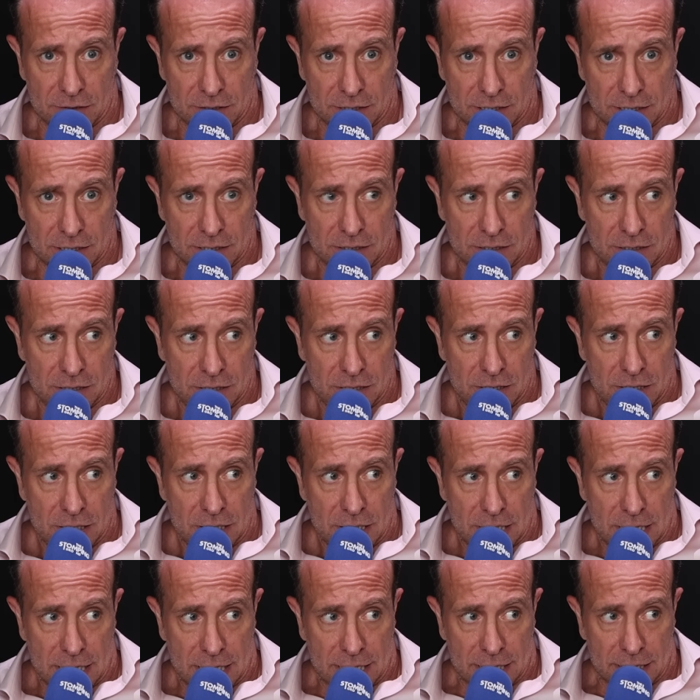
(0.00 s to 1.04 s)
Yeah,
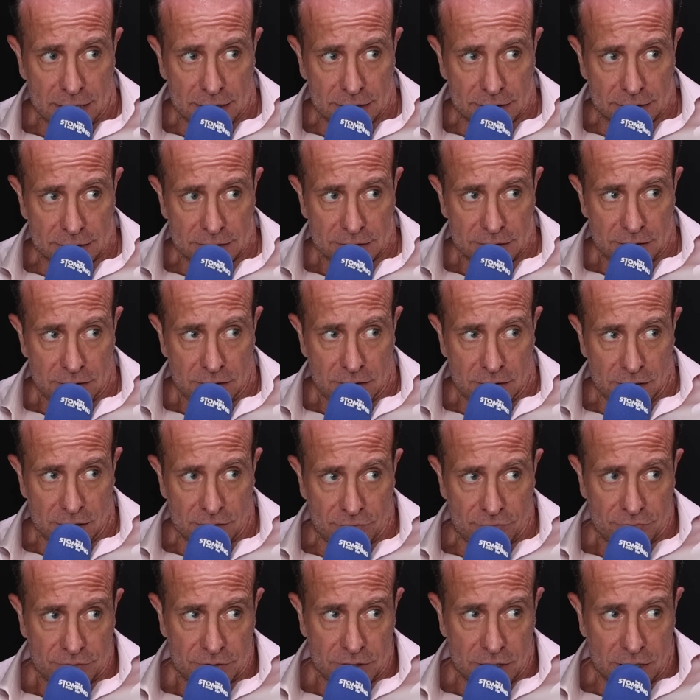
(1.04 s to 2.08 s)
and
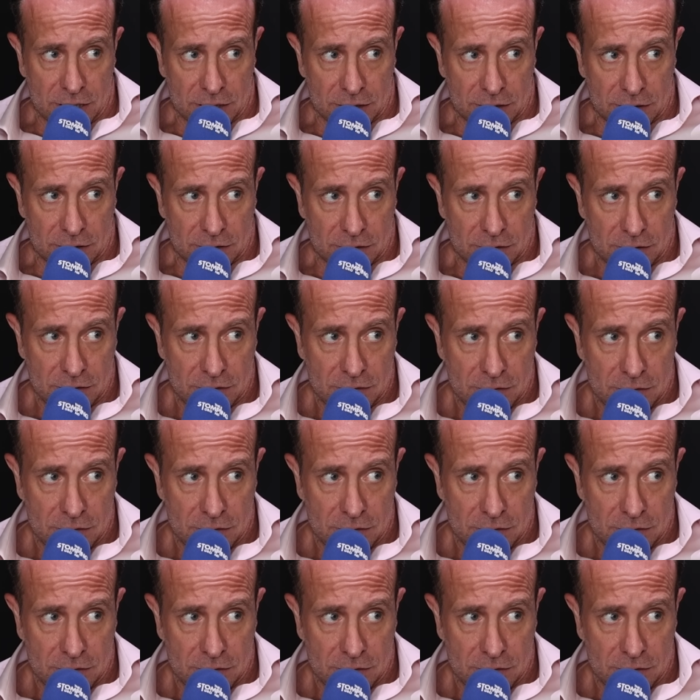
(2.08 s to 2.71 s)
I've done